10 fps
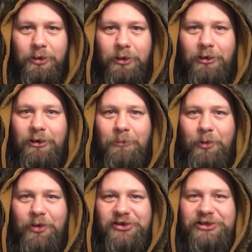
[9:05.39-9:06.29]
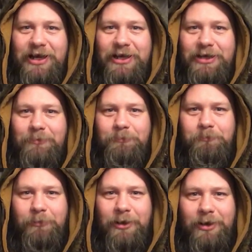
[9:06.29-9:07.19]
With his dying
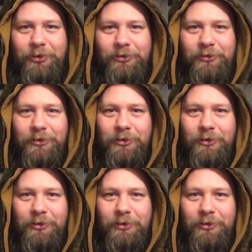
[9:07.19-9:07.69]
breath,